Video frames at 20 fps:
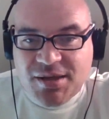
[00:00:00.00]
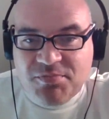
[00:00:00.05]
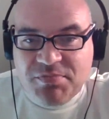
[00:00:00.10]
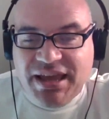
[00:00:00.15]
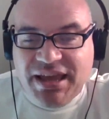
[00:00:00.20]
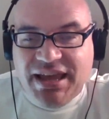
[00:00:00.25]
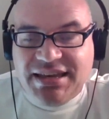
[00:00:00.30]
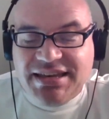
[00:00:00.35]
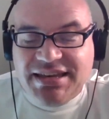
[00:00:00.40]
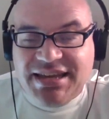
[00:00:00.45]

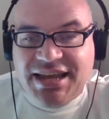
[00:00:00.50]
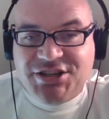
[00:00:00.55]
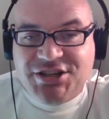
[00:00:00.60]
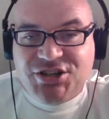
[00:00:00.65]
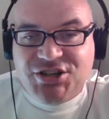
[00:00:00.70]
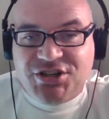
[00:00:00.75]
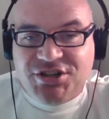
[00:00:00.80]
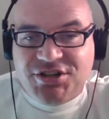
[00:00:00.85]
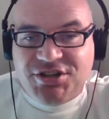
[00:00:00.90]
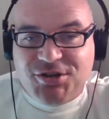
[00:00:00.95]
pay
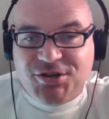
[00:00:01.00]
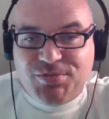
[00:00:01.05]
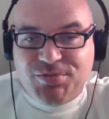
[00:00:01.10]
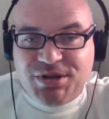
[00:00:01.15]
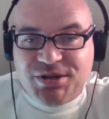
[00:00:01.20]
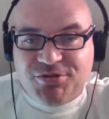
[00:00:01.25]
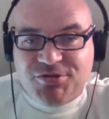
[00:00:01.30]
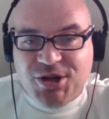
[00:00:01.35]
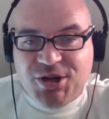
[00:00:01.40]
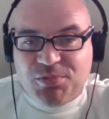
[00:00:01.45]
attention to,
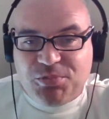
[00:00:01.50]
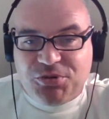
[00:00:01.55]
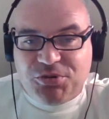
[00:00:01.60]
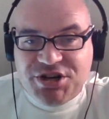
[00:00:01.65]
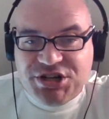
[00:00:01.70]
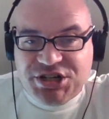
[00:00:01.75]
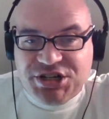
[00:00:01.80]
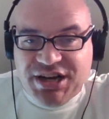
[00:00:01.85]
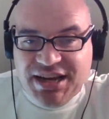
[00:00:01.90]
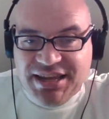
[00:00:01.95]
but we
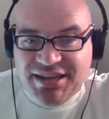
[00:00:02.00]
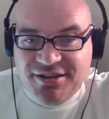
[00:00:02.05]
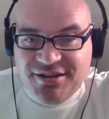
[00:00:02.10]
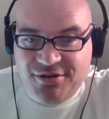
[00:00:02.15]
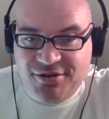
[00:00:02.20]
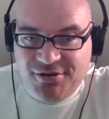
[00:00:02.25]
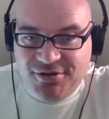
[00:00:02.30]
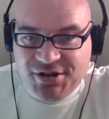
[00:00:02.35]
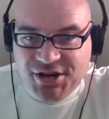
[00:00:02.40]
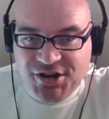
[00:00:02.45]
appreciate
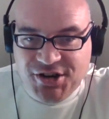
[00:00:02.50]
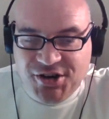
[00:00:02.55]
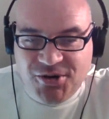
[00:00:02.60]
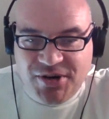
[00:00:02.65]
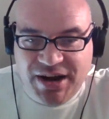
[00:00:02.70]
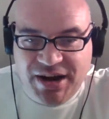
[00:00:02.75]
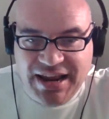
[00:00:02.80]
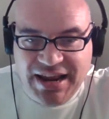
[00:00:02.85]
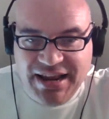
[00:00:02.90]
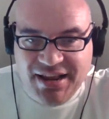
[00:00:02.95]
you
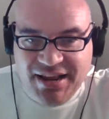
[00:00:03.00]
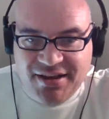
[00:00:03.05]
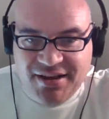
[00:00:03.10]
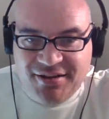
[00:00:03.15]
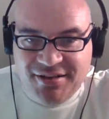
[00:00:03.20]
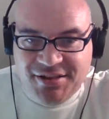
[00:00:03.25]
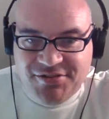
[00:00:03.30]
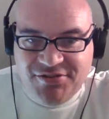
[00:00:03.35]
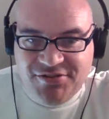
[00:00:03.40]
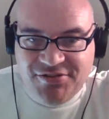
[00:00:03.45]
curating
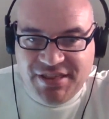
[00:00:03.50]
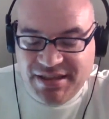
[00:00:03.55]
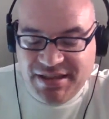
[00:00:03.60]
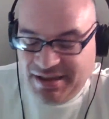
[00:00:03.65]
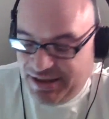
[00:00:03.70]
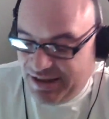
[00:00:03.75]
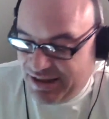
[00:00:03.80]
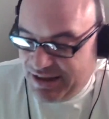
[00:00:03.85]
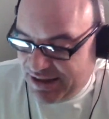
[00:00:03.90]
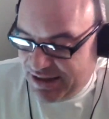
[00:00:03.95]
all of
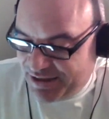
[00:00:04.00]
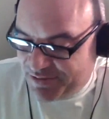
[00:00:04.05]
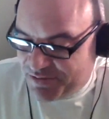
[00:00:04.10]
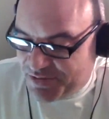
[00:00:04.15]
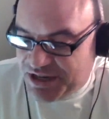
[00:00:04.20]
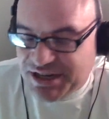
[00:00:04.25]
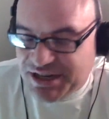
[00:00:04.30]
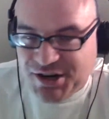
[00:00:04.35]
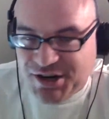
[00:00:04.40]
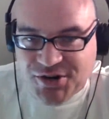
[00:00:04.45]
the
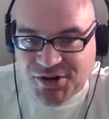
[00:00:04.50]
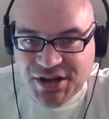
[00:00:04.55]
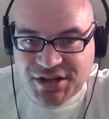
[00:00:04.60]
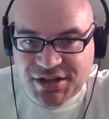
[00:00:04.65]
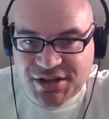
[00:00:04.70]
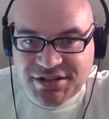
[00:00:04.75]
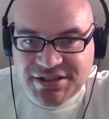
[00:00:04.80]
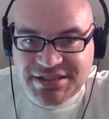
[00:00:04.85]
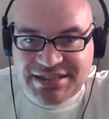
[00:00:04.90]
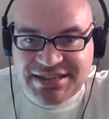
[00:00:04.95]

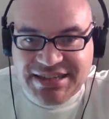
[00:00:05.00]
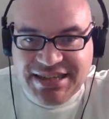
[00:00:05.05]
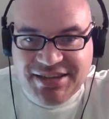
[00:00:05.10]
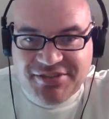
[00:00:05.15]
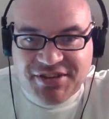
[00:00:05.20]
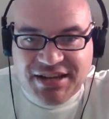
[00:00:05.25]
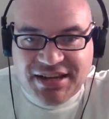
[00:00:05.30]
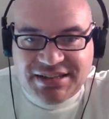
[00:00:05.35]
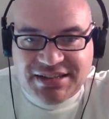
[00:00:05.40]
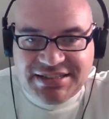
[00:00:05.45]
materials and
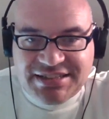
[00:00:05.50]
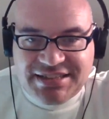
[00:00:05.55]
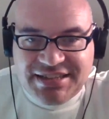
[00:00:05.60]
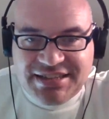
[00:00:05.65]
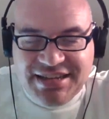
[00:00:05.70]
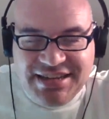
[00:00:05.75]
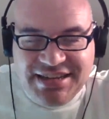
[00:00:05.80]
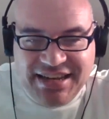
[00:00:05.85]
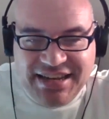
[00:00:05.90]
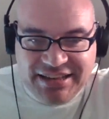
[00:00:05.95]
giving us the
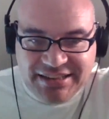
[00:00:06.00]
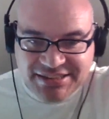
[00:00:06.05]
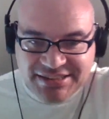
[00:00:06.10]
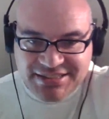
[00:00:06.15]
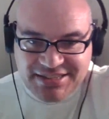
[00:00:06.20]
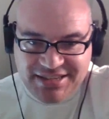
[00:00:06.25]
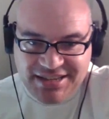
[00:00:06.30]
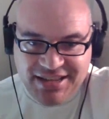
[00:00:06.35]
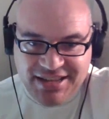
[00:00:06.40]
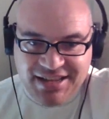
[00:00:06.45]

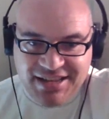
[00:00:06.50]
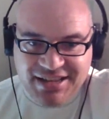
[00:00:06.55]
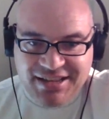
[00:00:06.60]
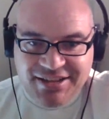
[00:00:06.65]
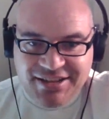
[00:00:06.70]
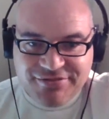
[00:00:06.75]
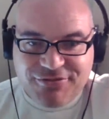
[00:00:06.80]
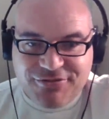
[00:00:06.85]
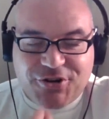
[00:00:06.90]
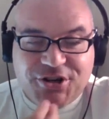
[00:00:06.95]
condensed
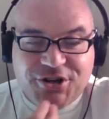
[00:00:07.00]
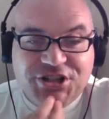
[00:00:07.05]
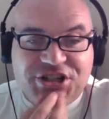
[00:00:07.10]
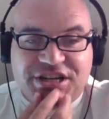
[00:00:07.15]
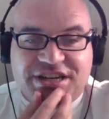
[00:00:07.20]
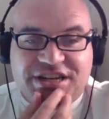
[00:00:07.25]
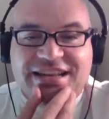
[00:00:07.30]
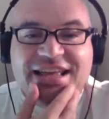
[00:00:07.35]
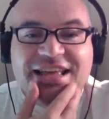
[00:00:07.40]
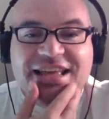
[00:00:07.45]

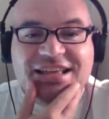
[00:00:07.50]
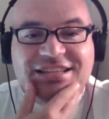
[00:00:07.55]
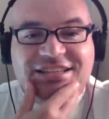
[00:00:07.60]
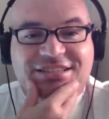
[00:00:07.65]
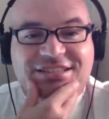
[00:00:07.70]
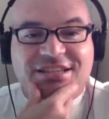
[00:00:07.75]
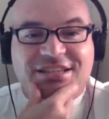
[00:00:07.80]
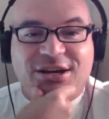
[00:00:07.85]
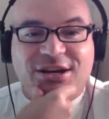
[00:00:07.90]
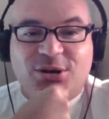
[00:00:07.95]
version.
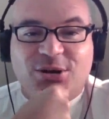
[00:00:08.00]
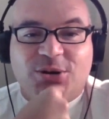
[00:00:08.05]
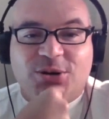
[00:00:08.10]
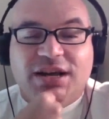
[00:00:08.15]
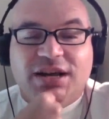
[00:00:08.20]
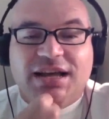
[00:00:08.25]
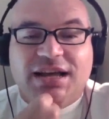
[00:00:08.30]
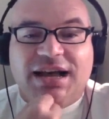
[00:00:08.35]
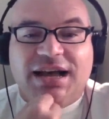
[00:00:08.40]
So